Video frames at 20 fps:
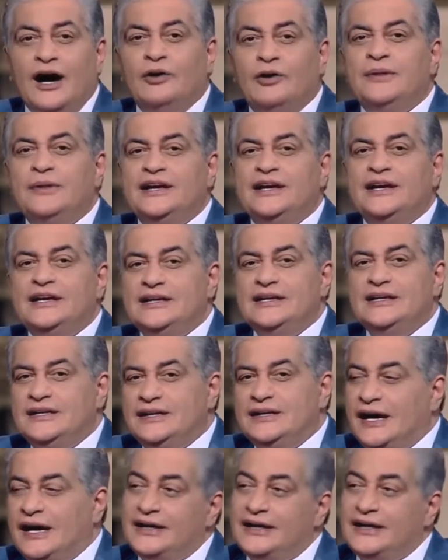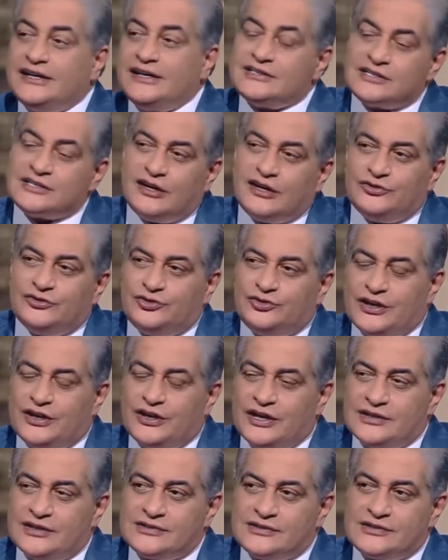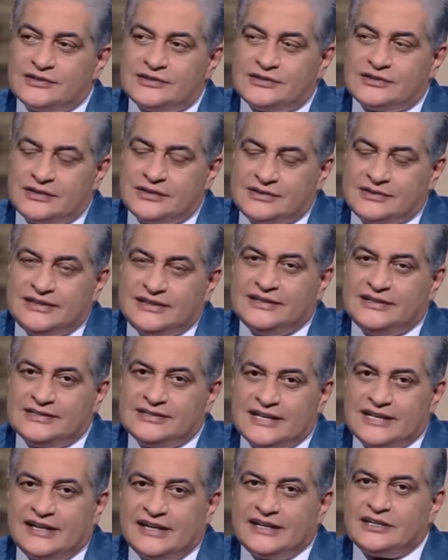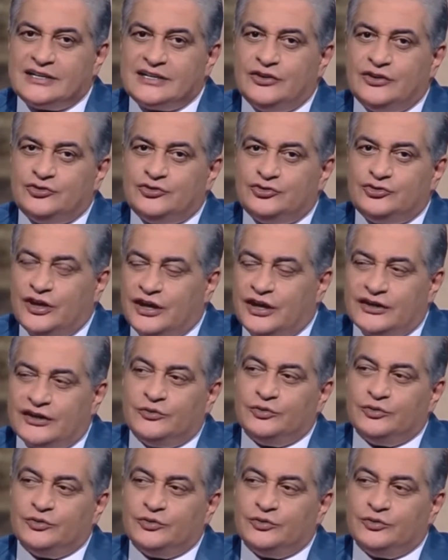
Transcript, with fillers: how many Alexandrias, cities, Alexandria